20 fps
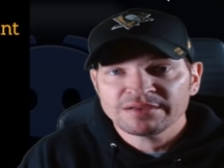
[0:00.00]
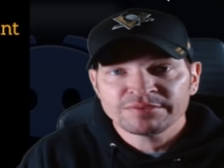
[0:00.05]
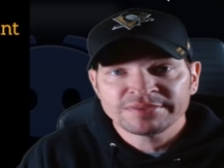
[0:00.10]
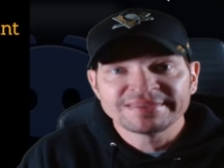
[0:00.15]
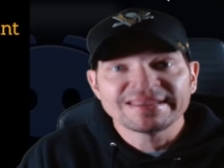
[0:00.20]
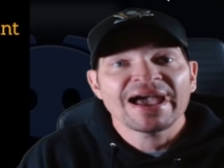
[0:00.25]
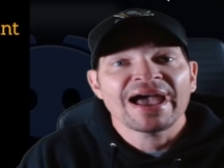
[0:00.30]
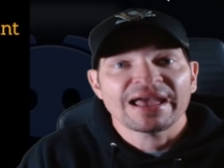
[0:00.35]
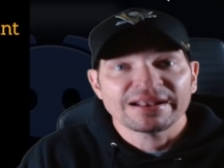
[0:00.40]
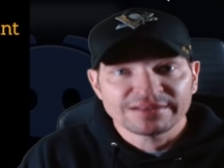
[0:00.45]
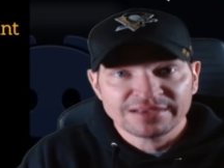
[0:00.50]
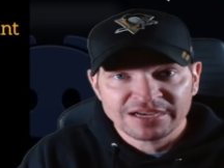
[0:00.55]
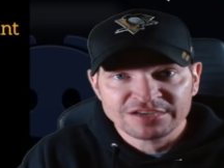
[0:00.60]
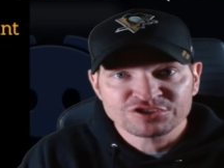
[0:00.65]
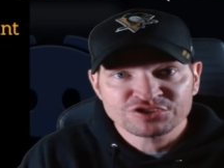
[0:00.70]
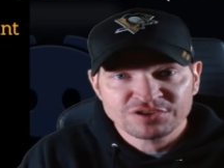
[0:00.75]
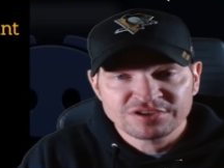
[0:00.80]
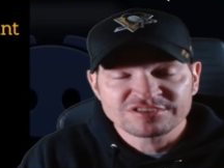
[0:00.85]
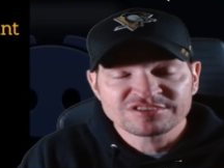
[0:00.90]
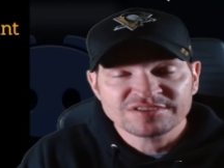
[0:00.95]
debt, I
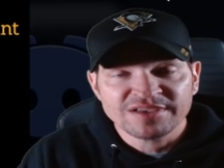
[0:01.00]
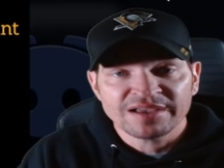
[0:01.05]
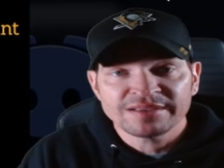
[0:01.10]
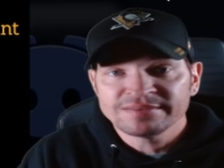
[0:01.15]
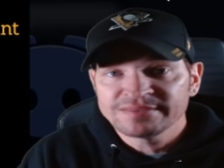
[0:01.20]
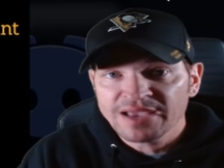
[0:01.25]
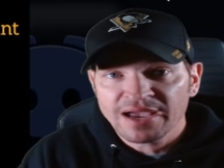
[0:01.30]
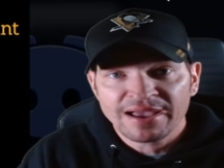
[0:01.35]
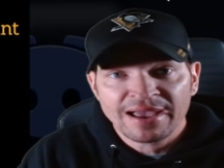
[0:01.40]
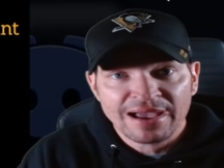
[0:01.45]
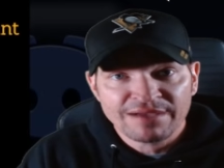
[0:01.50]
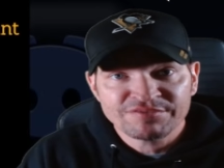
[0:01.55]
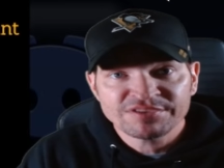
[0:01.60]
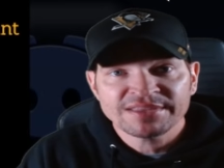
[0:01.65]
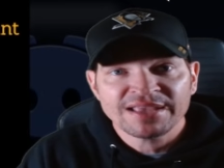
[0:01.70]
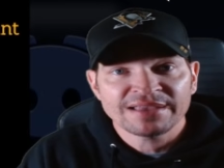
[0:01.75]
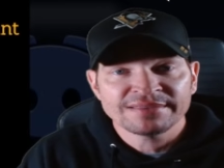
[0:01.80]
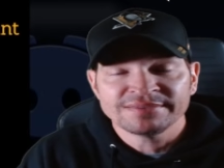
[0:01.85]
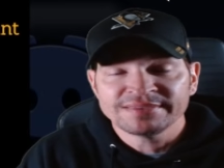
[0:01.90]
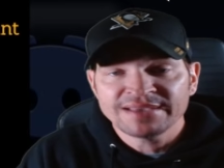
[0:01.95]
should say, having
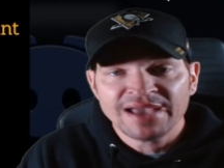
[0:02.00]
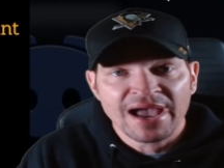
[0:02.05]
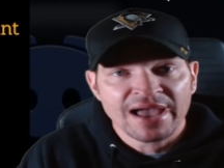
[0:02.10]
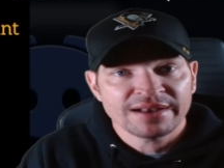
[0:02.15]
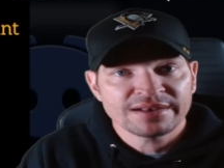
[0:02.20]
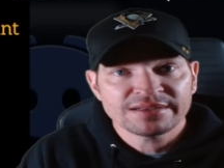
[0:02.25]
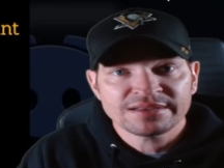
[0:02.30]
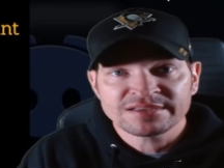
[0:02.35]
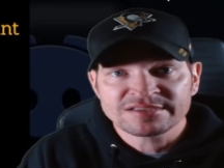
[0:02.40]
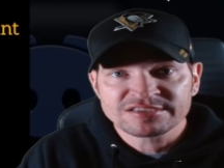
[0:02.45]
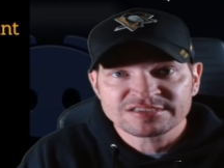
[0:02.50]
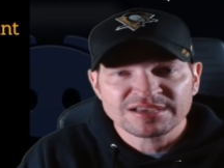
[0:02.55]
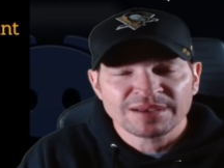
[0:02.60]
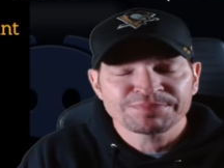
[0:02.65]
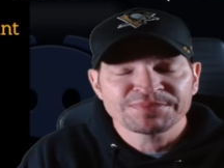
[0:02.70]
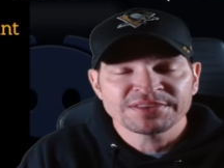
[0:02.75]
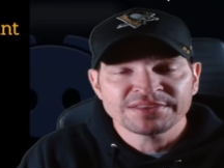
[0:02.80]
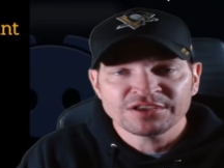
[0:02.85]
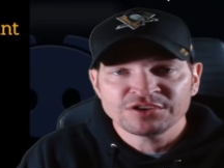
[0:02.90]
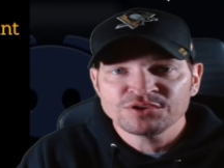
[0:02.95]
that debt is
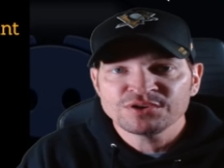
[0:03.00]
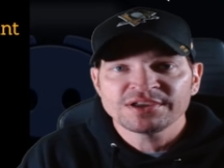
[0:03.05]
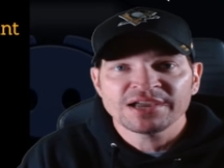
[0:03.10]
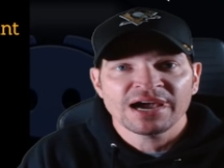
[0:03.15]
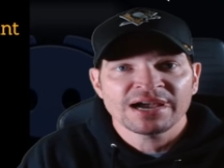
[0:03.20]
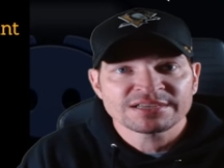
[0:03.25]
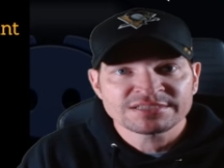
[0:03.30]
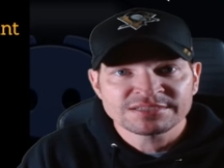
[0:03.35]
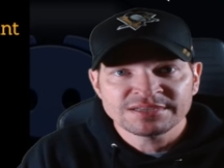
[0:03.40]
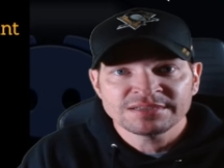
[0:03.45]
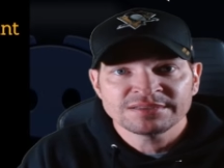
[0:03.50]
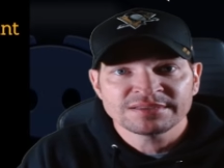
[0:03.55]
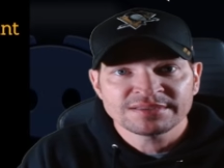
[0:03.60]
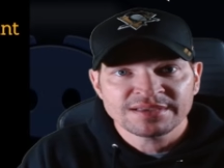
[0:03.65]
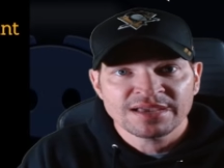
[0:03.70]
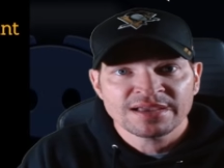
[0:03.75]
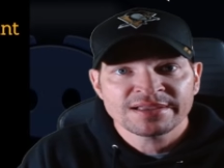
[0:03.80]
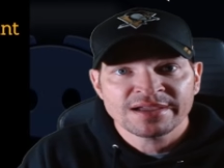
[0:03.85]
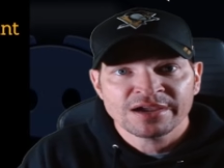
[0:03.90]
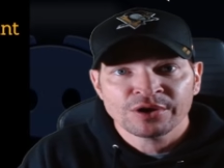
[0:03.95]
something that you guys need to
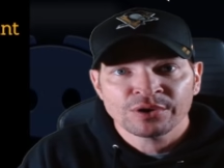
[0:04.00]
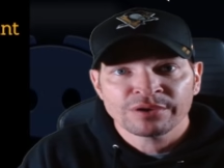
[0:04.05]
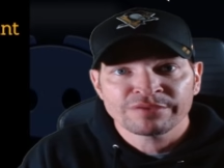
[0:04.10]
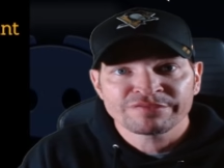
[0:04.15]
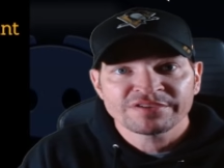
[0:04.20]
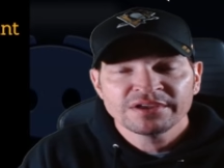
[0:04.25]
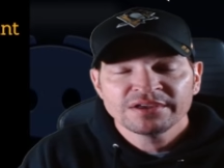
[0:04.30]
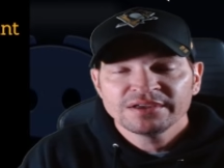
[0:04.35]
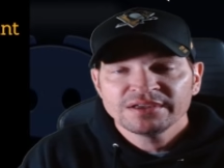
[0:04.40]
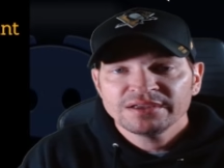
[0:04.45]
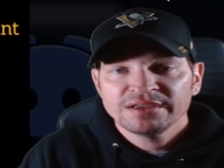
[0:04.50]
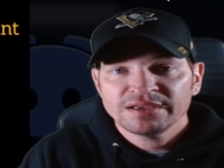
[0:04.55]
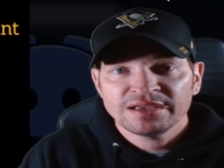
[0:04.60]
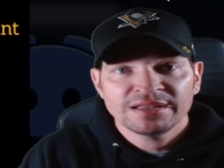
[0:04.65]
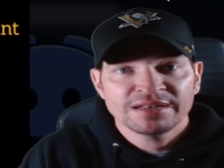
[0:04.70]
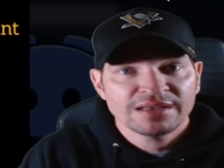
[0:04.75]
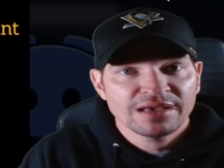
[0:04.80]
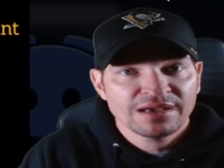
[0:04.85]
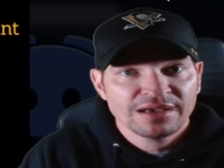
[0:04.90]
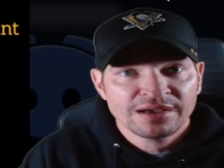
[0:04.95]
take care of
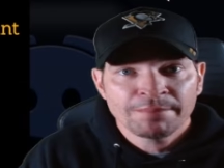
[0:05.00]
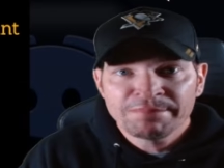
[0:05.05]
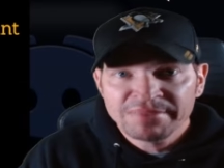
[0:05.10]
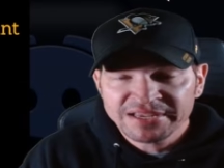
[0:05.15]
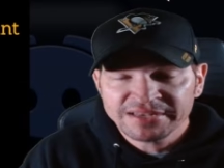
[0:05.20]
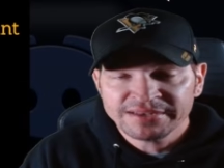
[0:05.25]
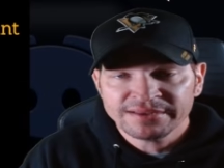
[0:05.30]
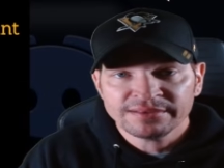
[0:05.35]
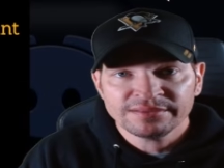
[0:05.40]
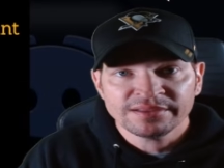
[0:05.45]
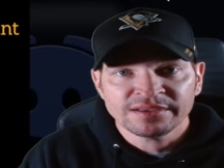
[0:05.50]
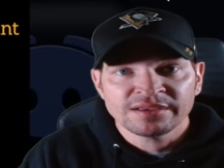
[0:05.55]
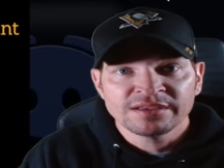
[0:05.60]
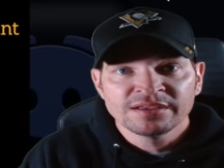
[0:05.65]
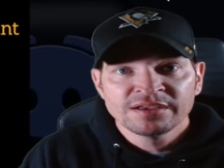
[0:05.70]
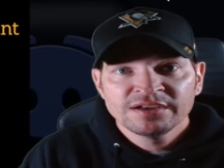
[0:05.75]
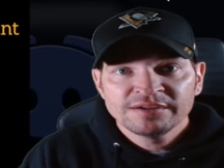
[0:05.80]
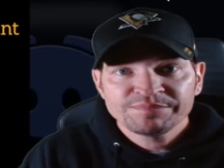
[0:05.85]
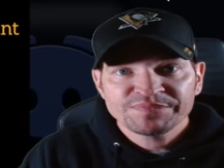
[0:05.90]
and immediately.